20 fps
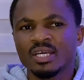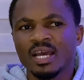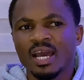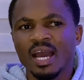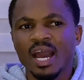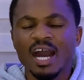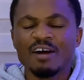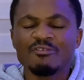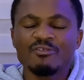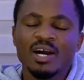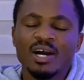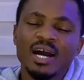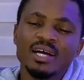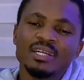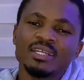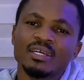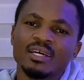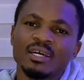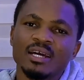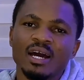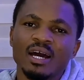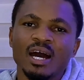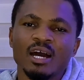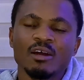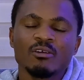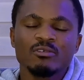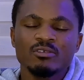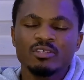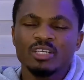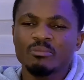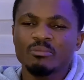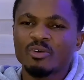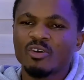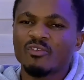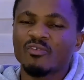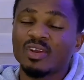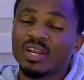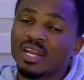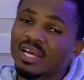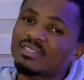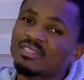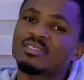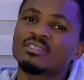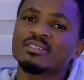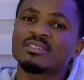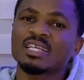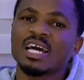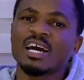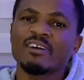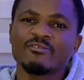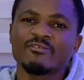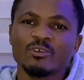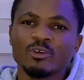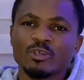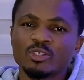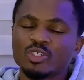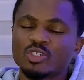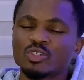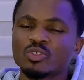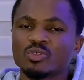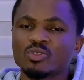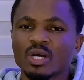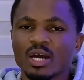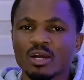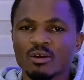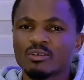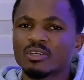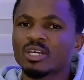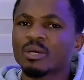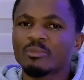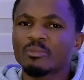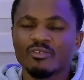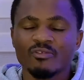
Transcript: I've had a good number of lessons. I've gone through a good number of